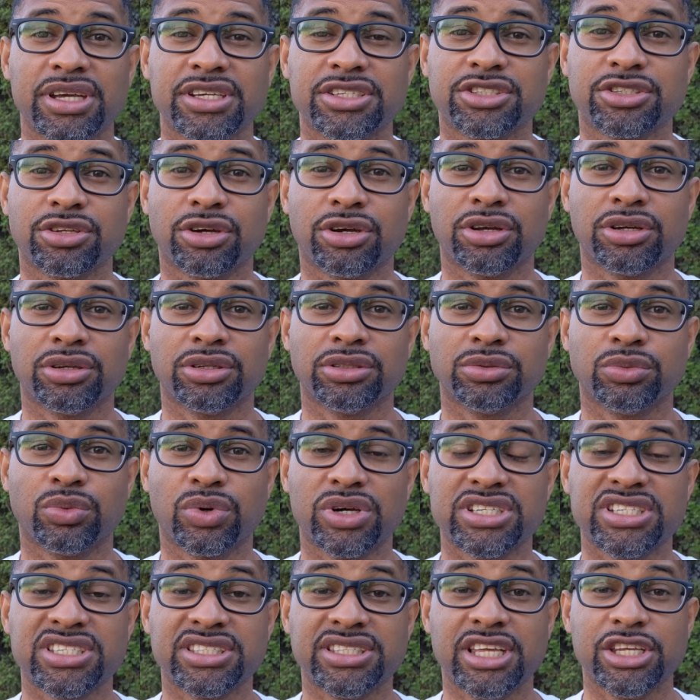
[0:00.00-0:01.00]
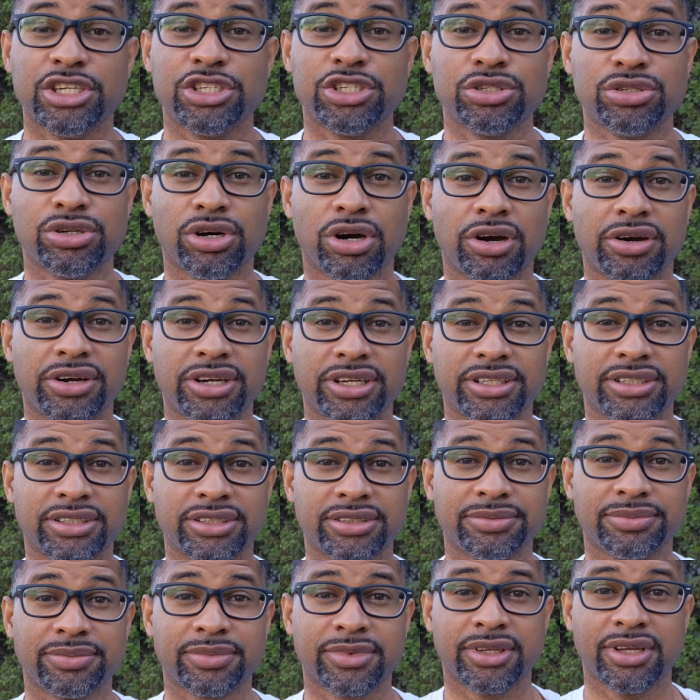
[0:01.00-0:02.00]
based on what state you are
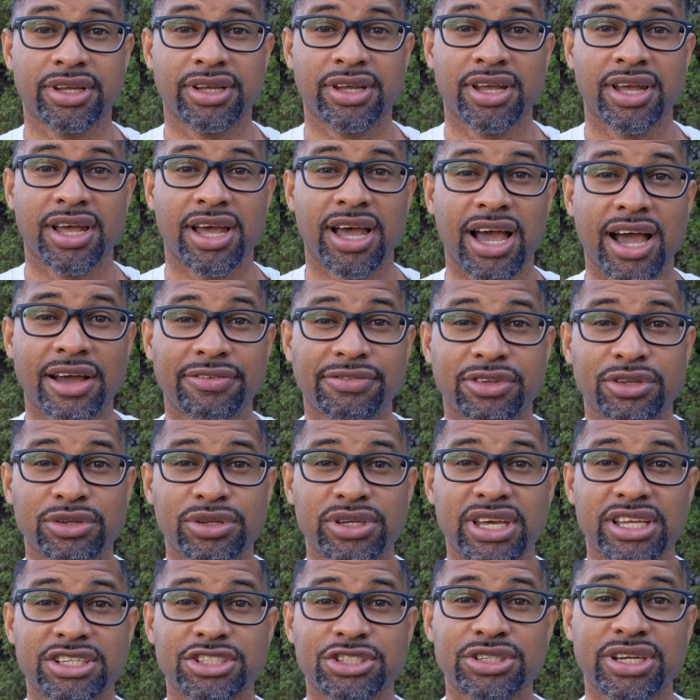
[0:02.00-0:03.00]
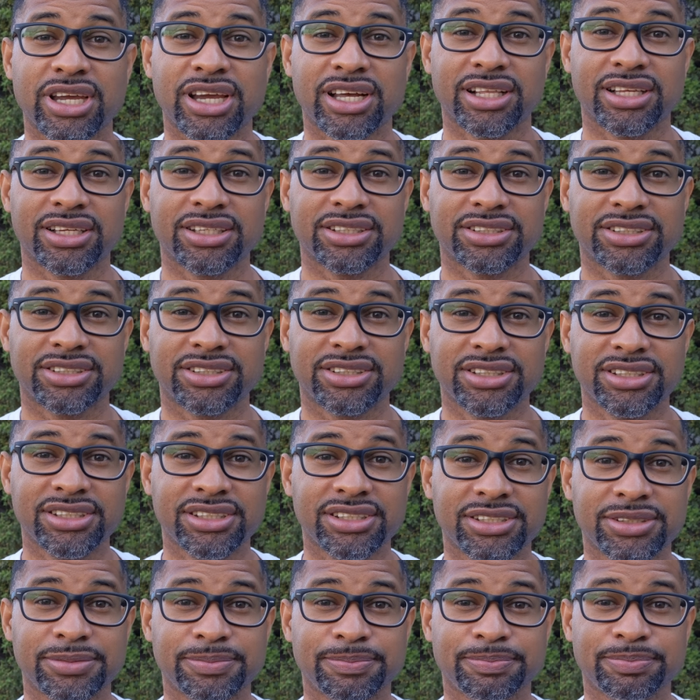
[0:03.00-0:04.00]
in. After you get your
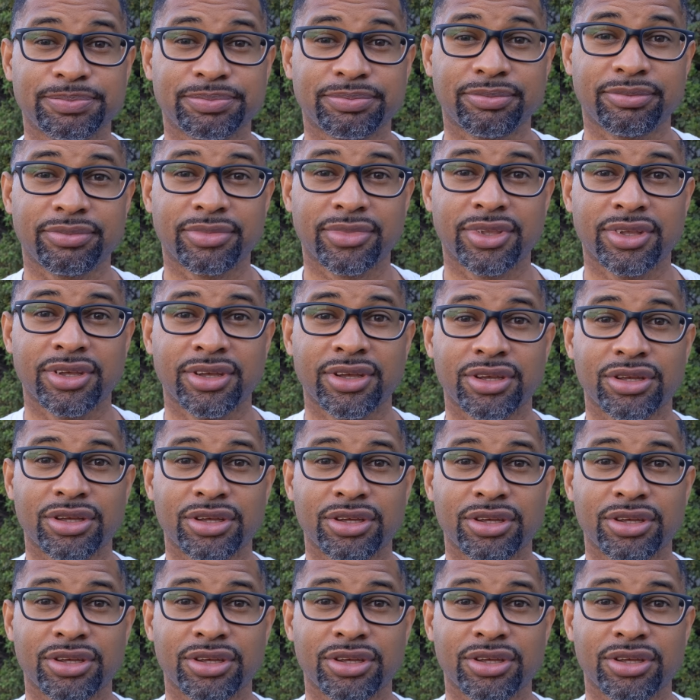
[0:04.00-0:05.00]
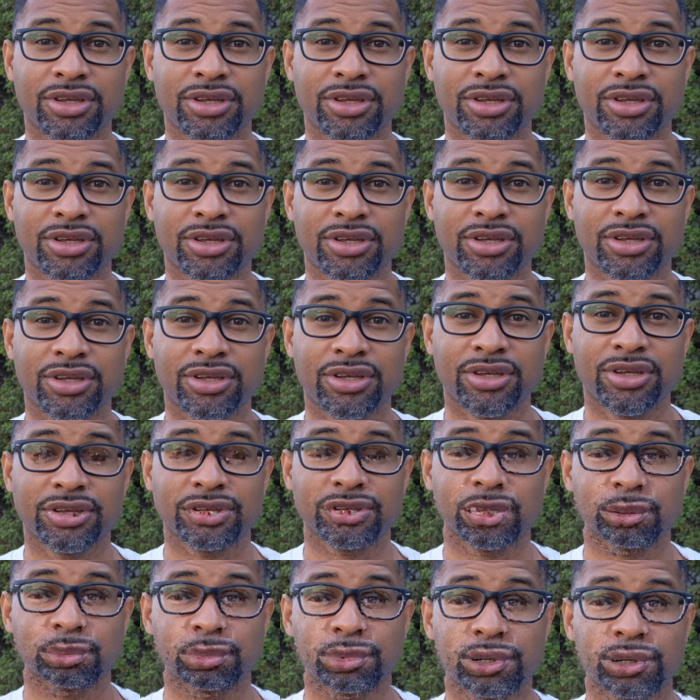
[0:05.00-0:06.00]
LLC, you want an EIN number.
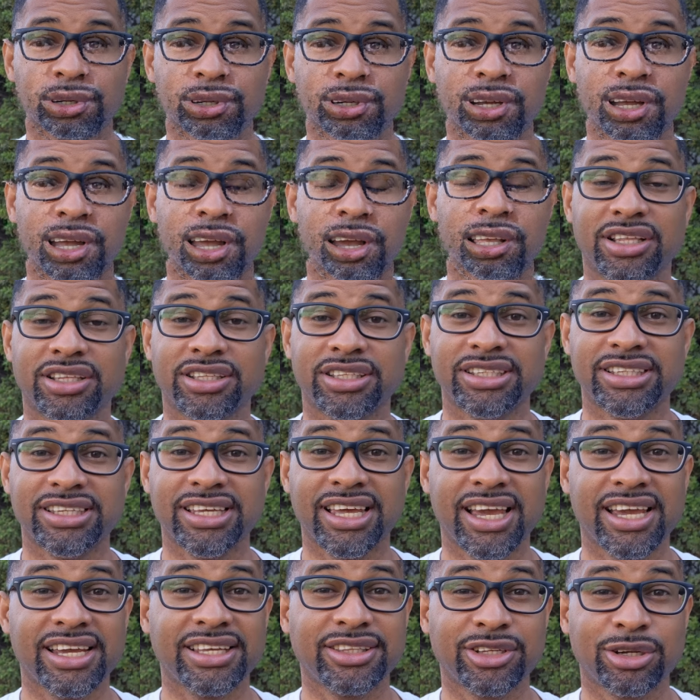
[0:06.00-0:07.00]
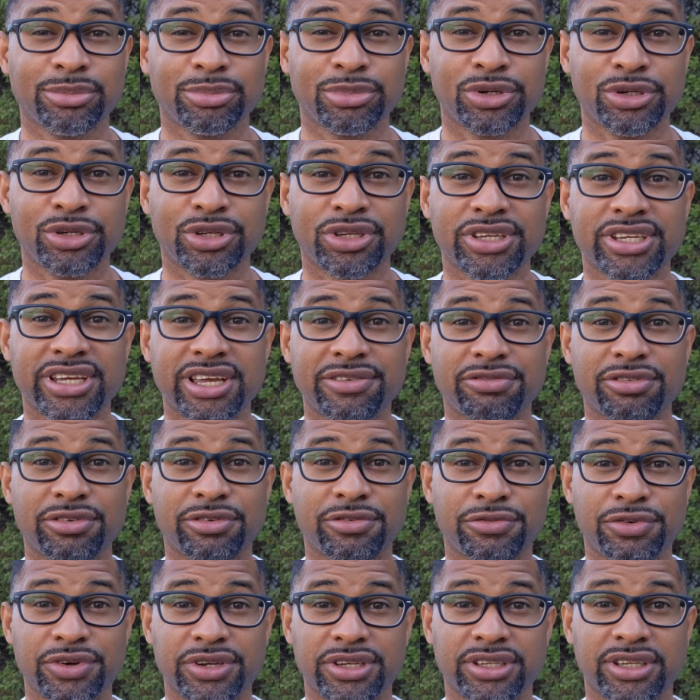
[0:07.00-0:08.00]
And the EIN number you can get for free.
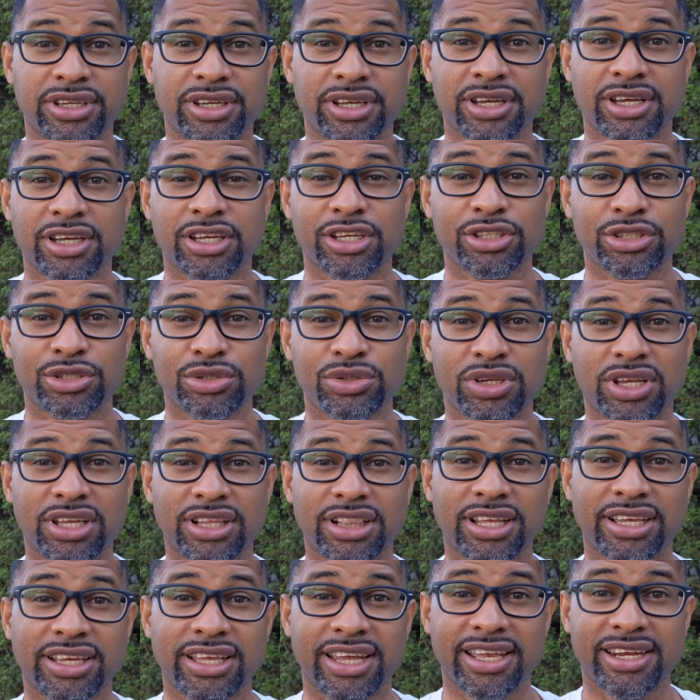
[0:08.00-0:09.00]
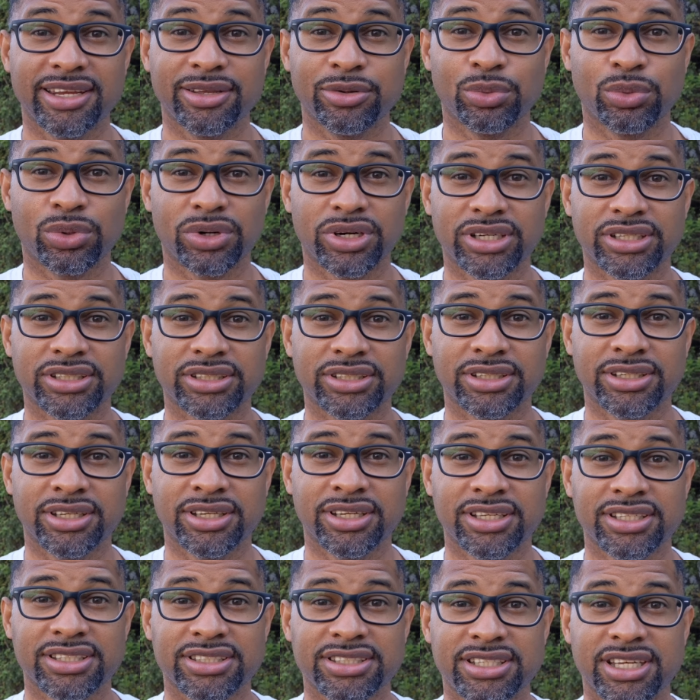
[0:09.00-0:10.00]
Do not let anyone tell
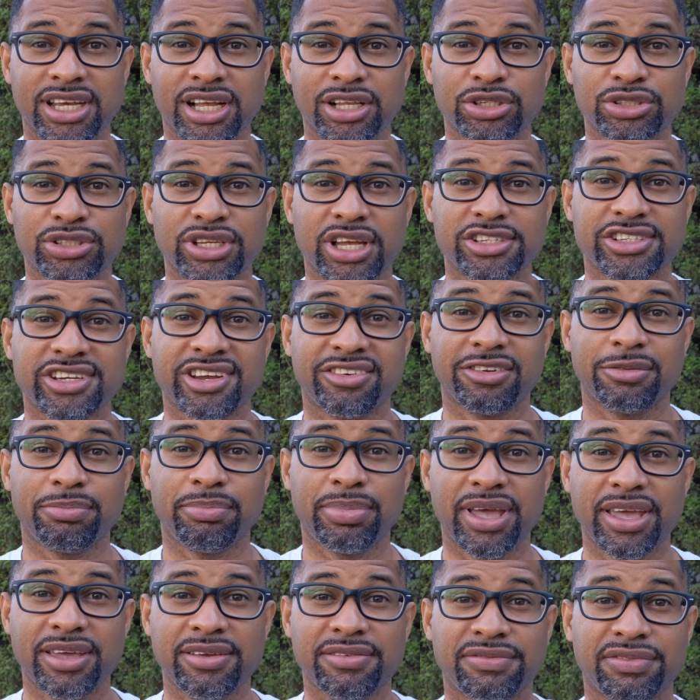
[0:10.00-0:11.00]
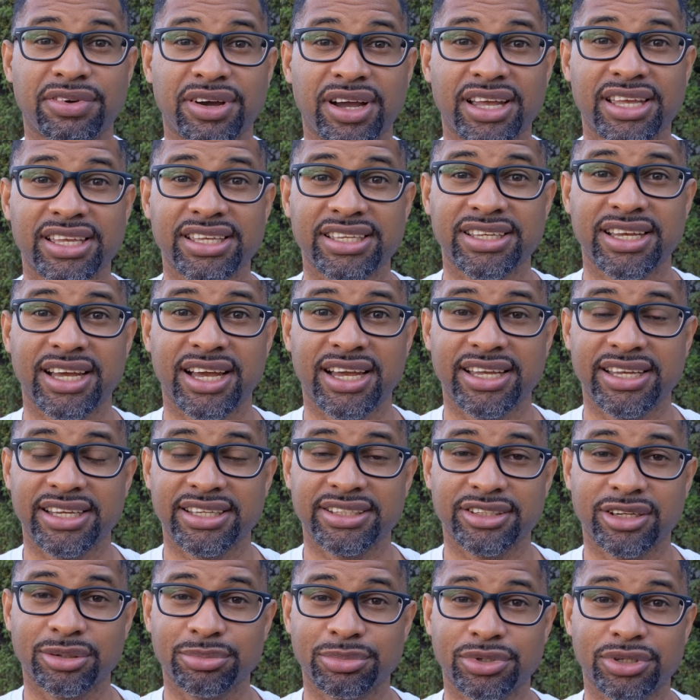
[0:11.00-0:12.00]
you that you have to pay for an EIN
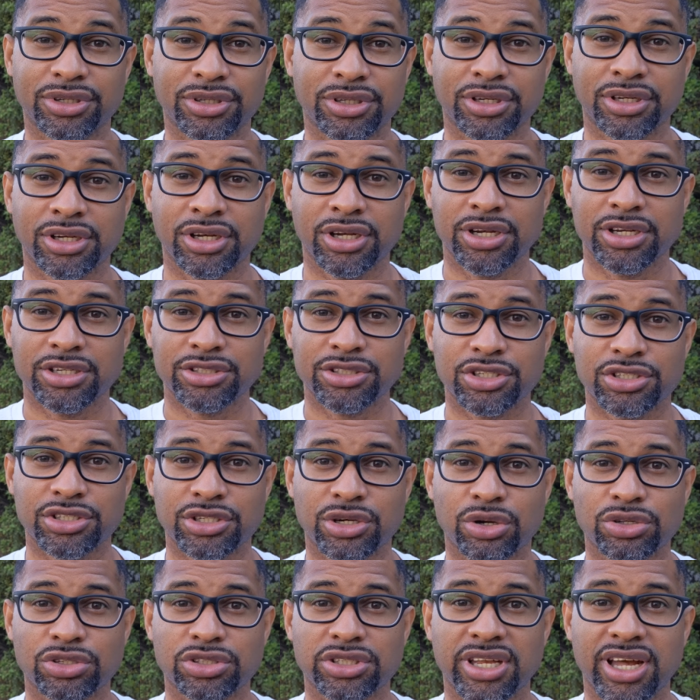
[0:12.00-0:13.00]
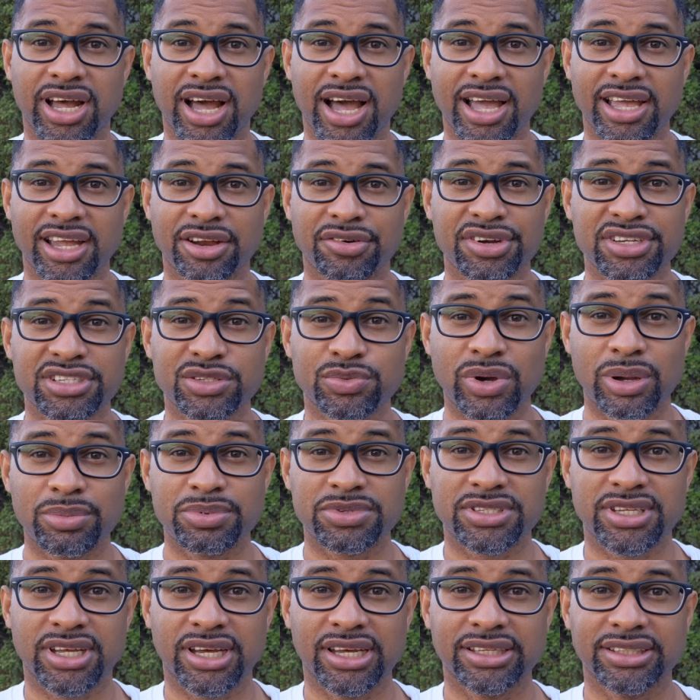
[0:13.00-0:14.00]
number. Just go to the IRS website
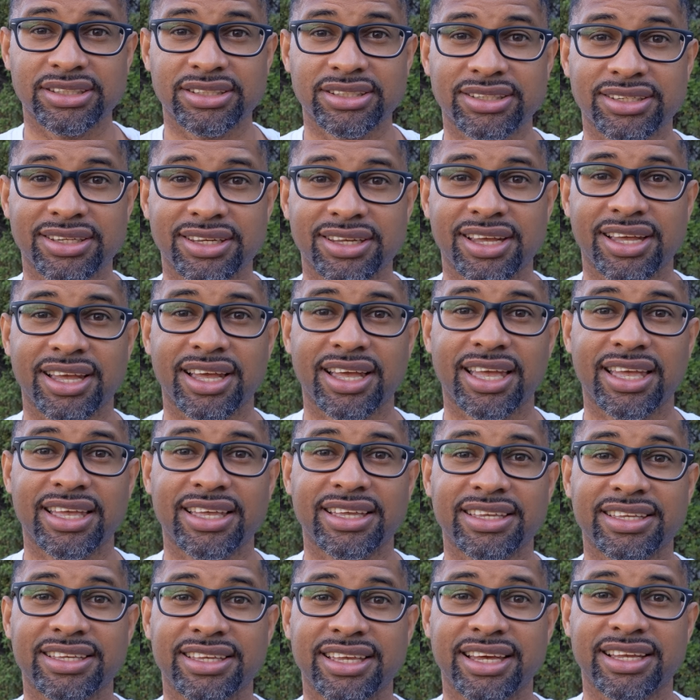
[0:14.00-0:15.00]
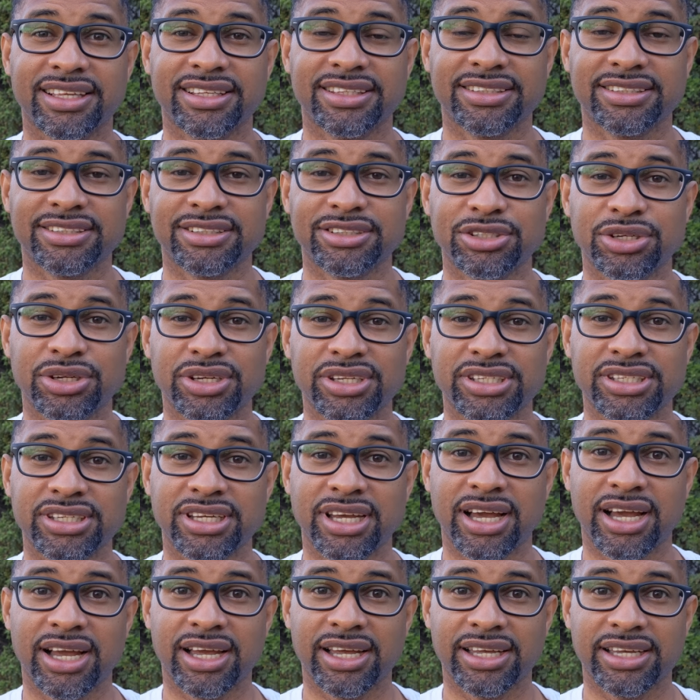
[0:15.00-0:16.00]
and get your
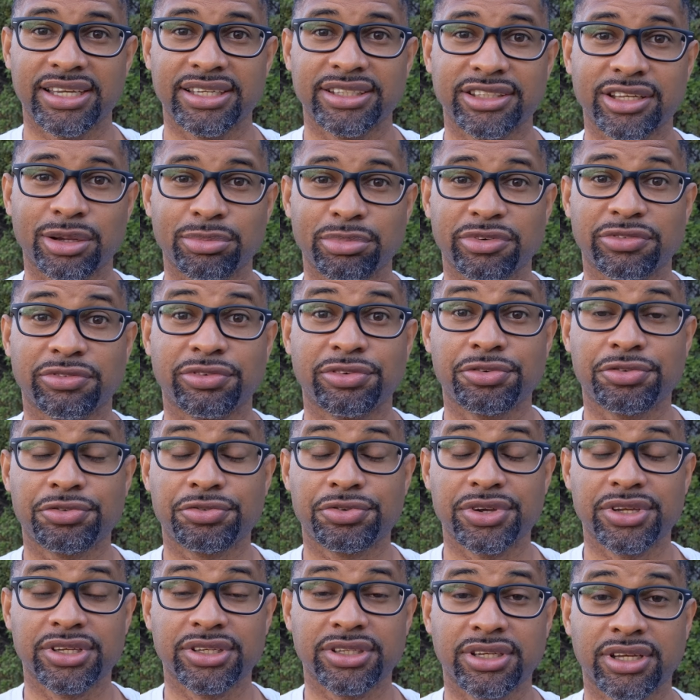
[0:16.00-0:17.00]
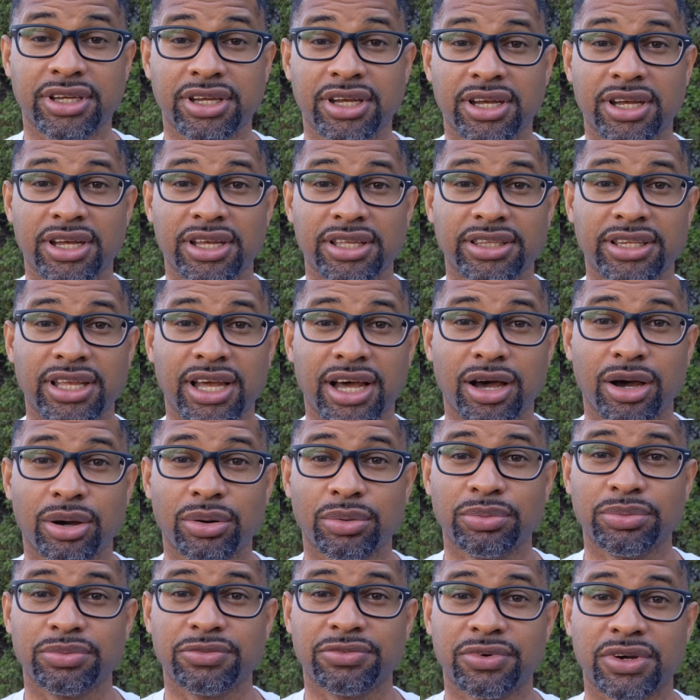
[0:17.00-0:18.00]
EIN number for free. Now,
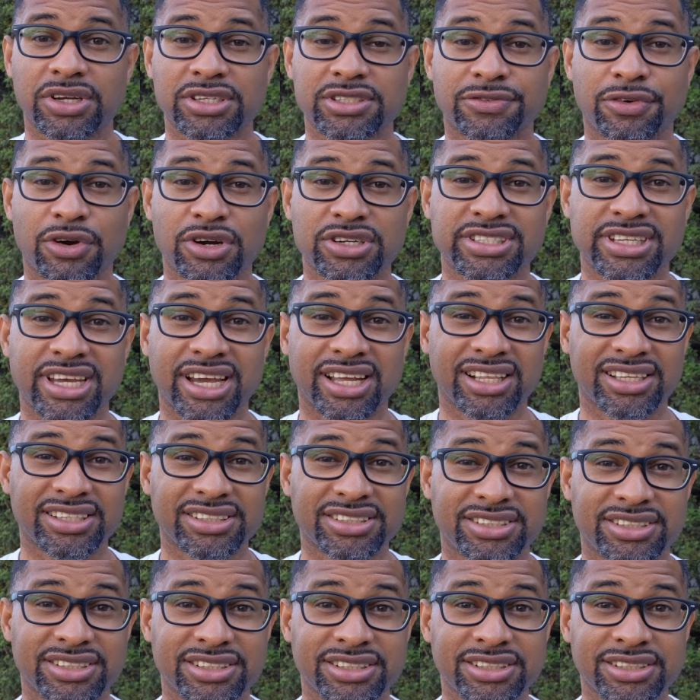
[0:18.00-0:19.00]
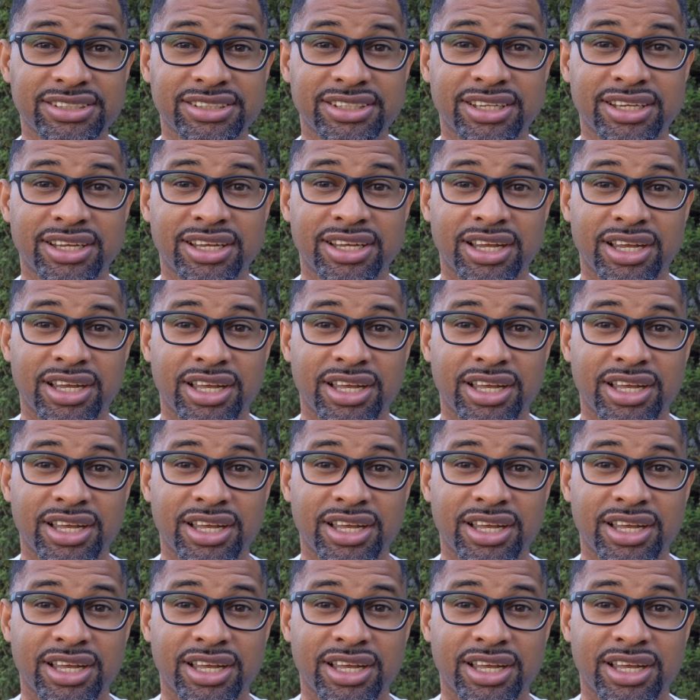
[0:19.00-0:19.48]
as far as the LLC, this